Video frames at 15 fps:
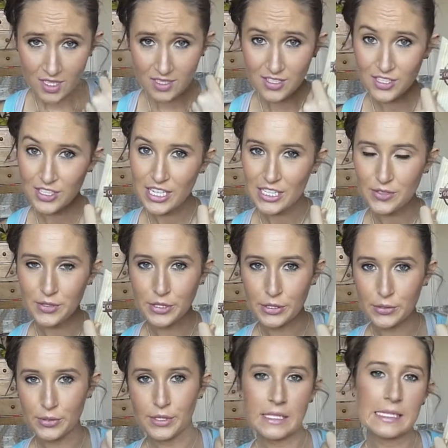So that's really
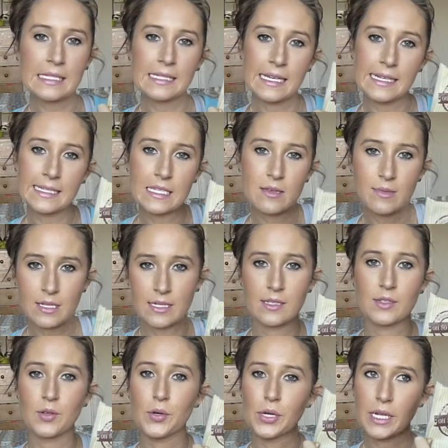good. This is easy because
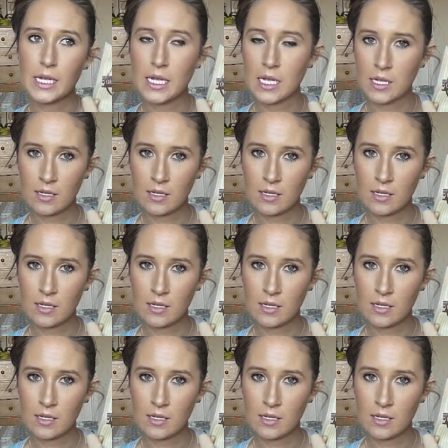it's already